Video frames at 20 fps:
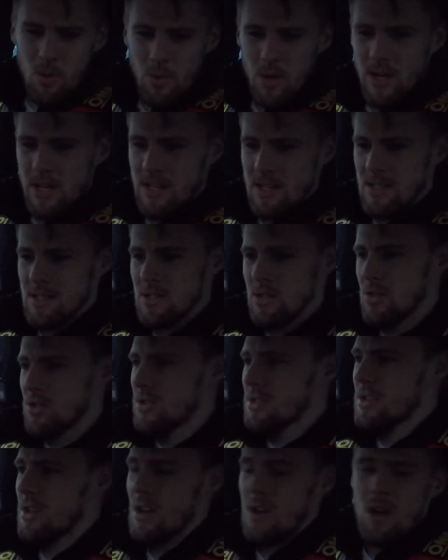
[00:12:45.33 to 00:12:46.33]
weeks,
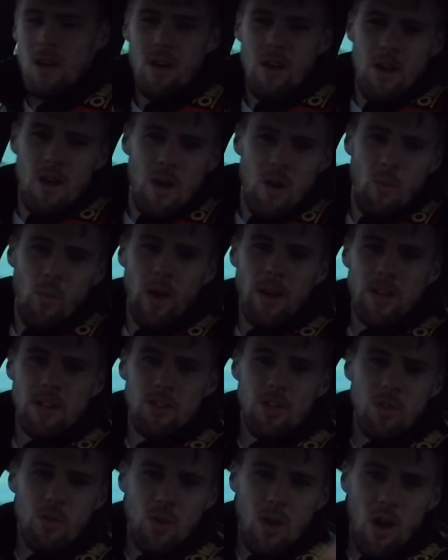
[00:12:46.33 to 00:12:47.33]
because when I
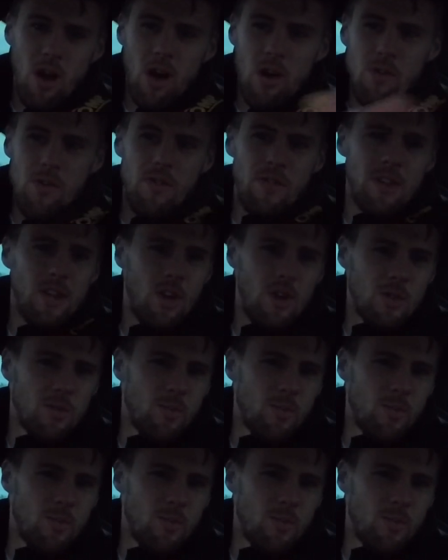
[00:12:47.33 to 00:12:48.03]
do car videos